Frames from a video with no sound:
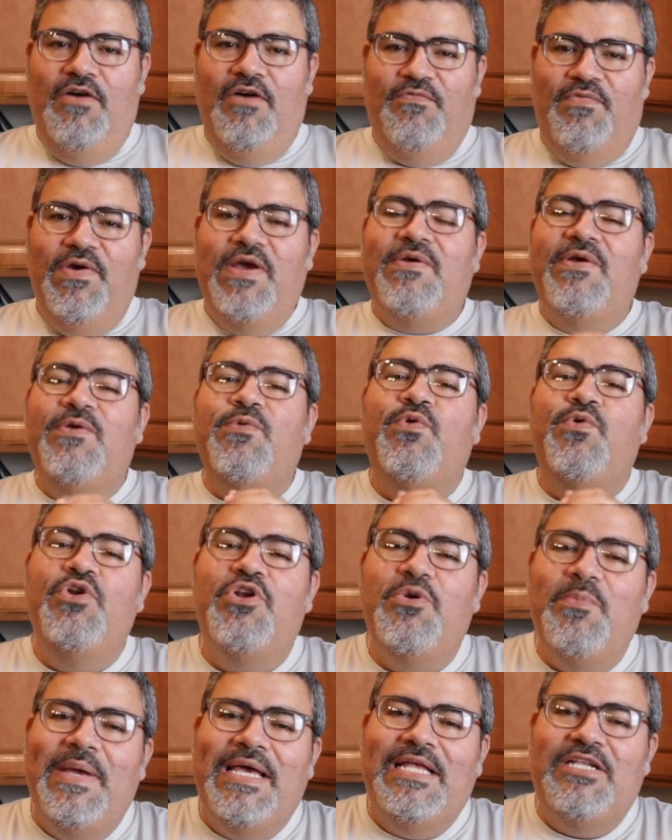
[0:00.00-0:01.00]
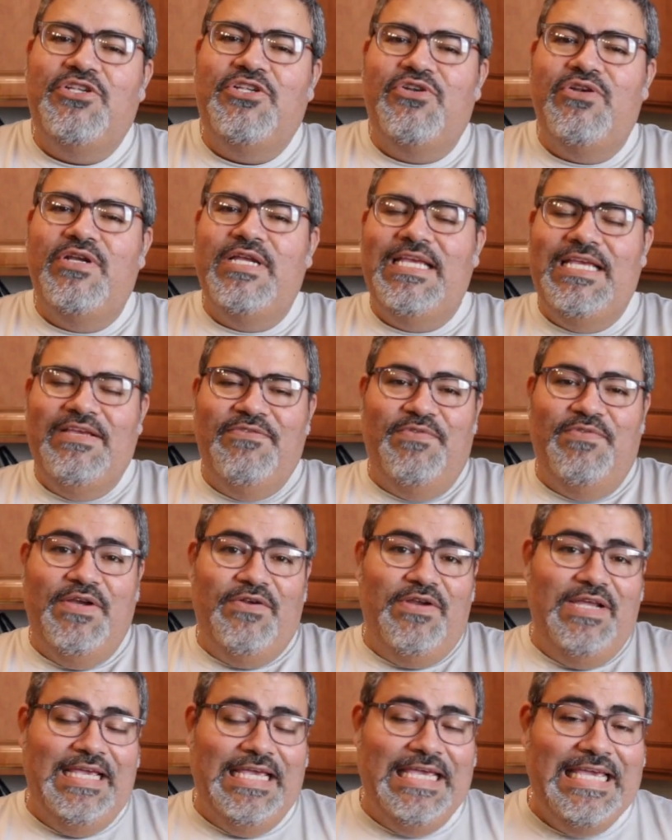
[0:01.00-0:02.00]
very rudimentary,
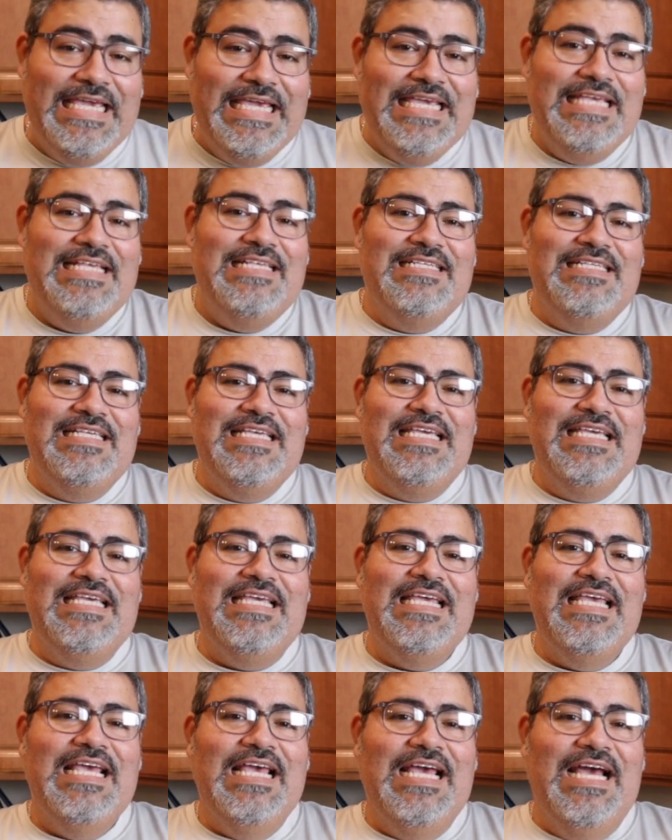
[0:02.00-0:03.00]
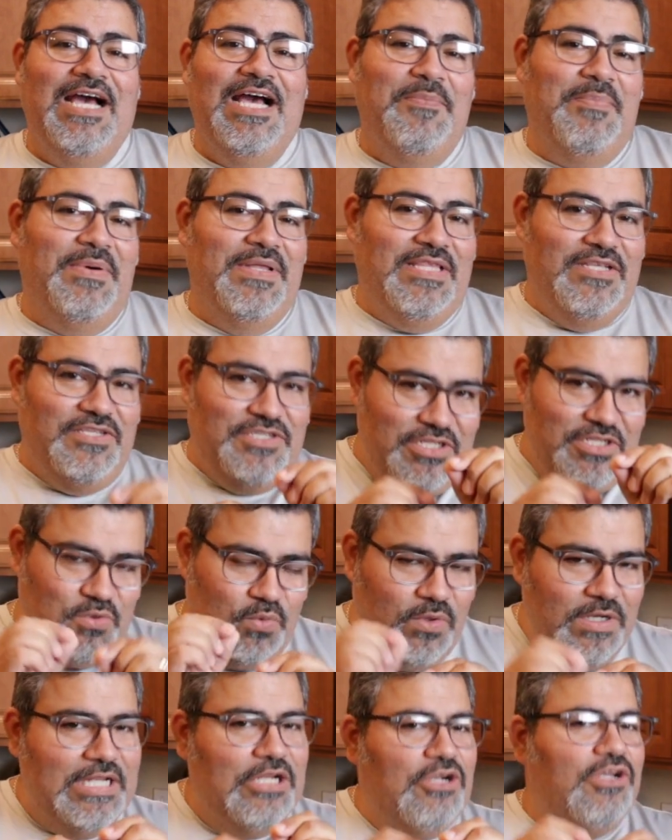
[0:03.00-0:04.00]
very easy, but there's just
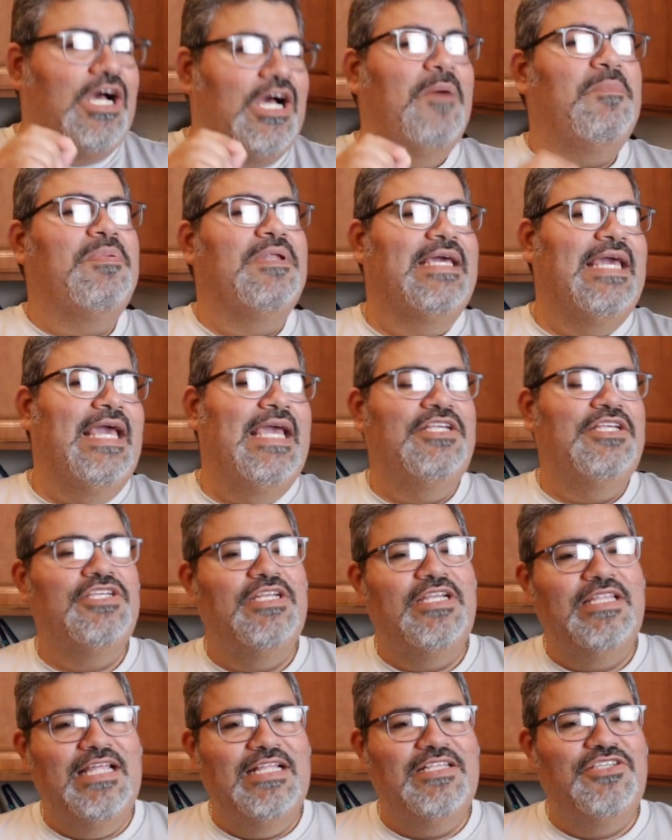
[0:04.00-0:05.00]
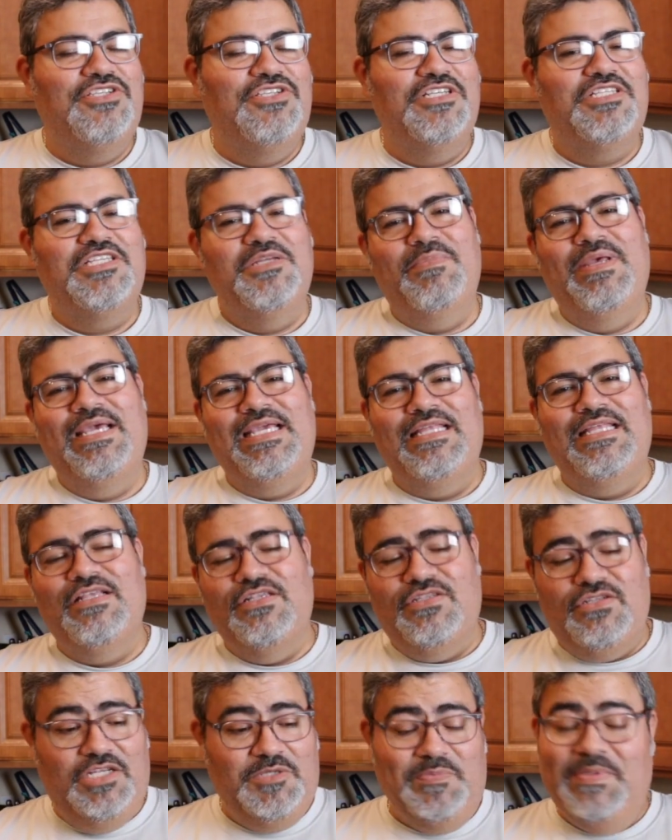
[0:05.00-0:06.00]
one little complication, and that's just in making the
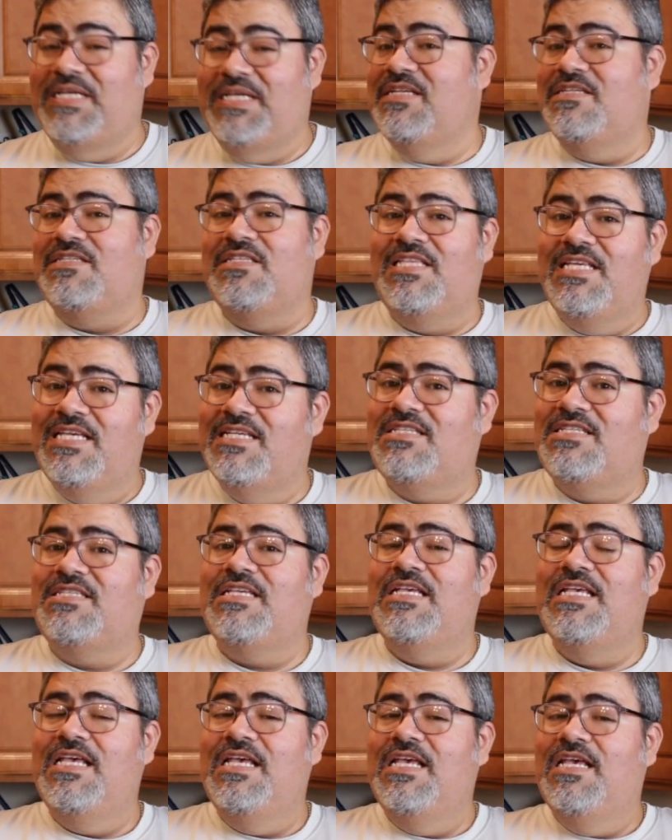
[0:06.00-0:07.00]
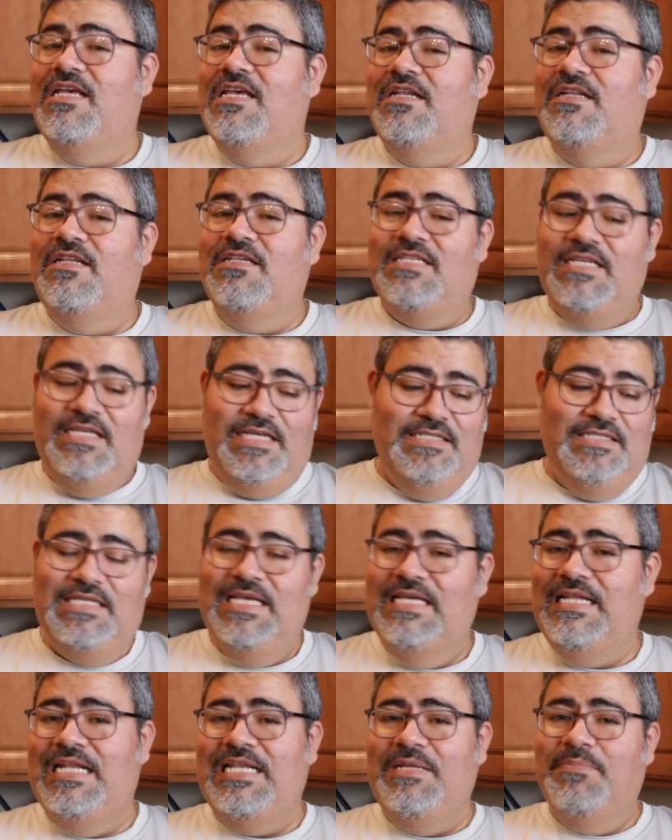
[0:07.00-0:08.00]
sauce, because this doesn't
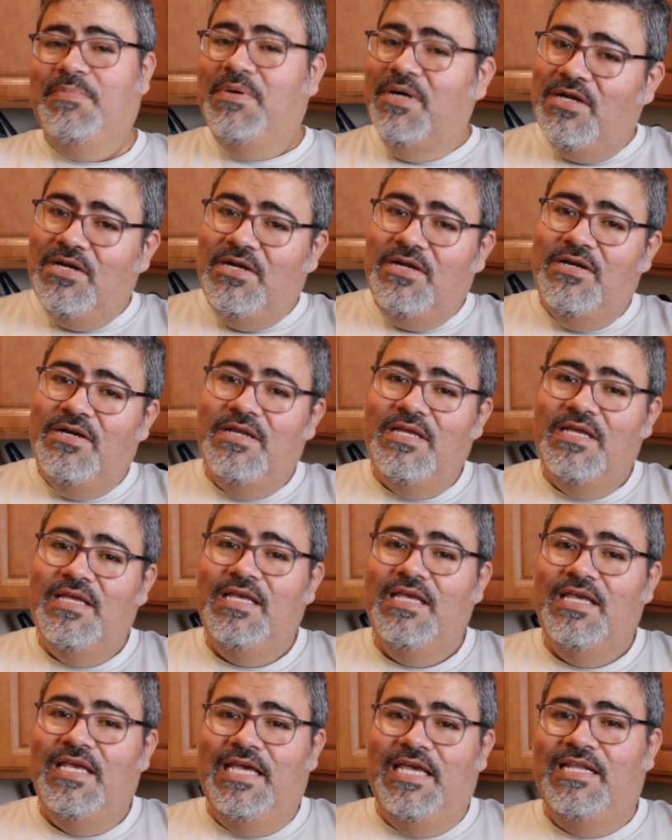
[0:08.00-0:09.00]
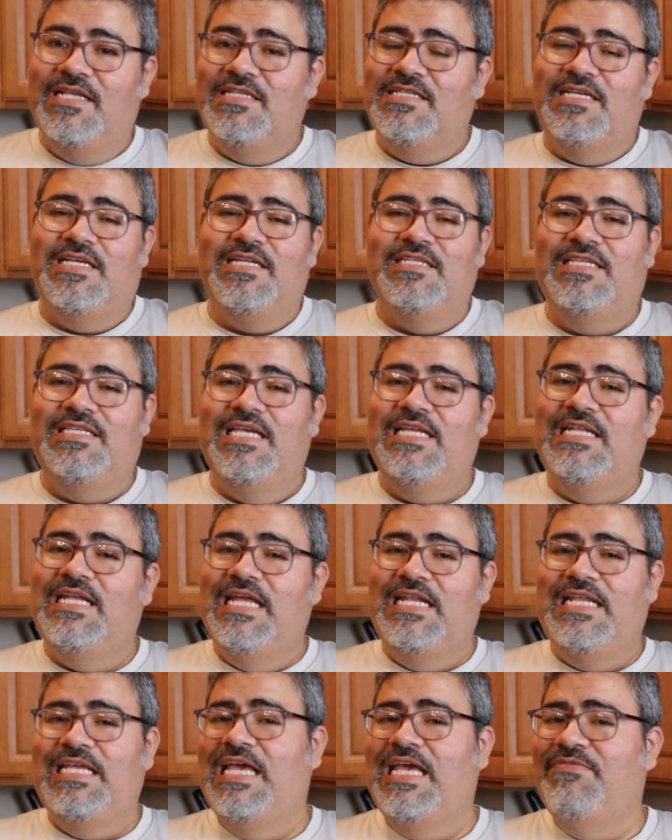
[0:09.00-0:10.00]
contain any butter, it doesn't contain
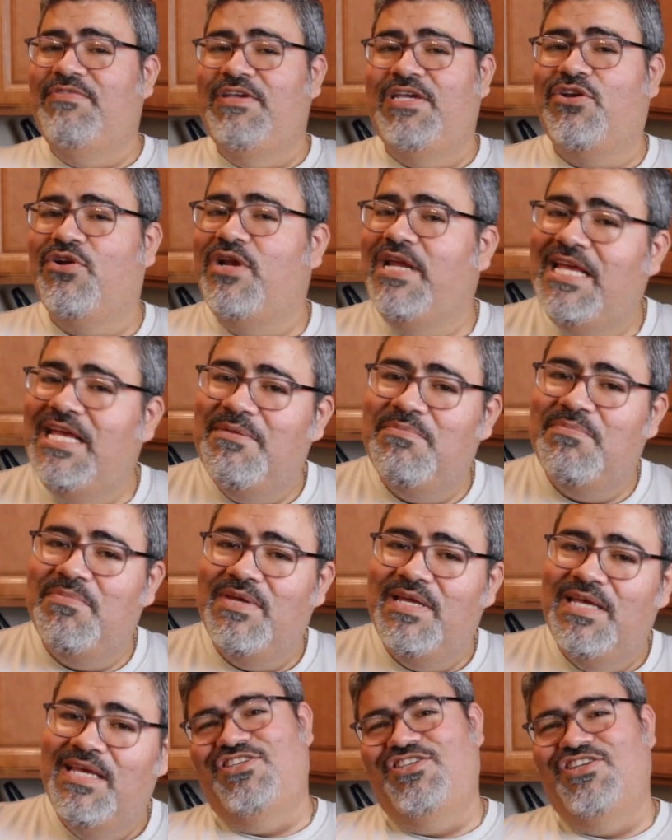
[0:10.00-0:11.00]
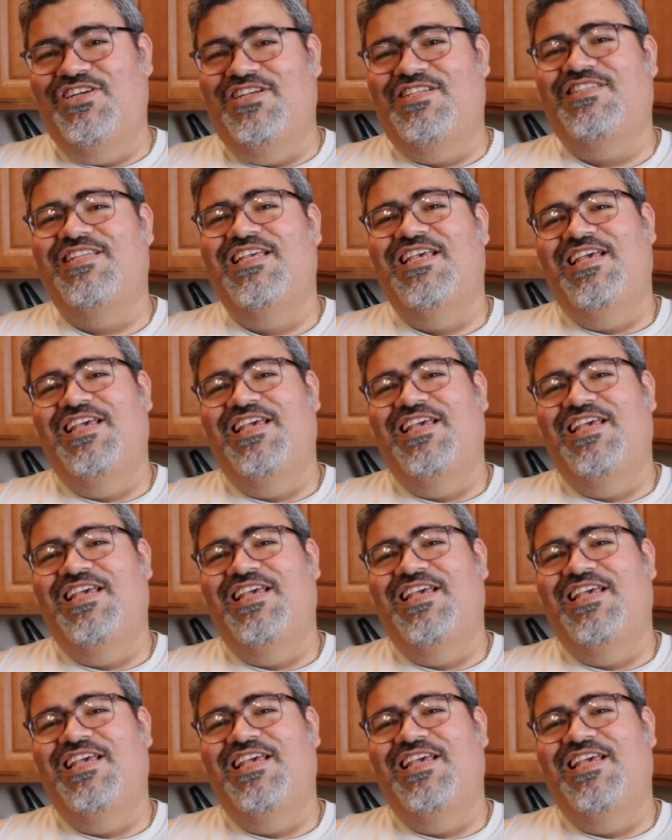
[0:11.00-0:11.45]
any heavy cream. It's just